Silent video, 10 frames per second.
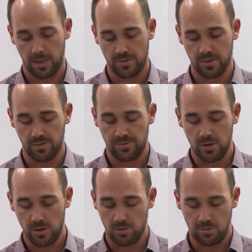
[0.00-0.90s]
There's a
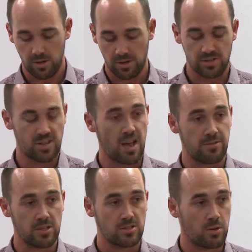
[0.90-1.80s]
few, I guess,
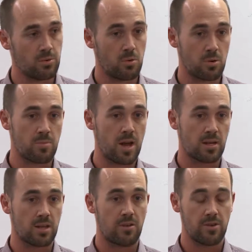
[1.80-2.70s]
caveats on
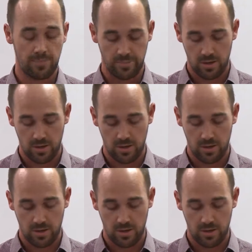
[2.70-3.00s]
automatic cover.